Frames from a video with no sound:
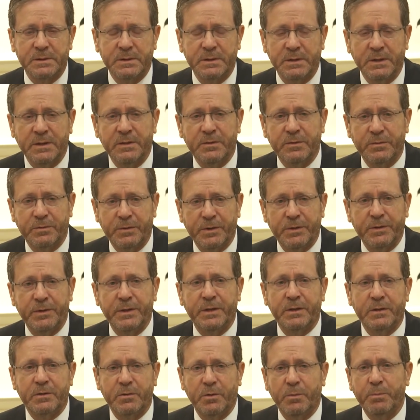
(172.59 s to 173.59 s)
in these
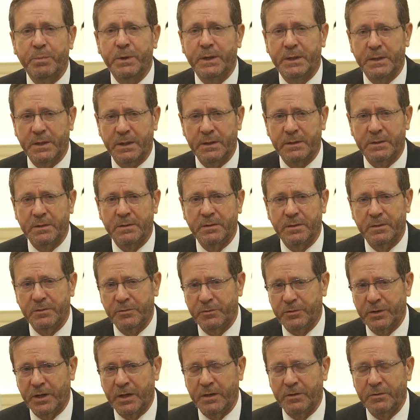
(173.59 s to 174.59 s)
very complicated and
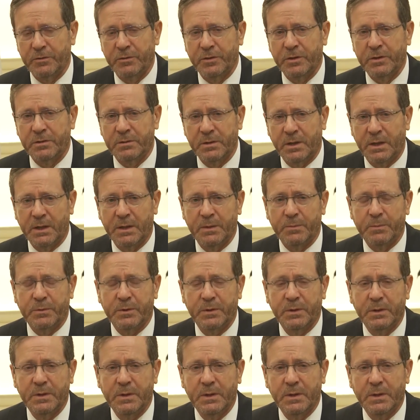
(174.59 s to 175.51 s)
challenging times.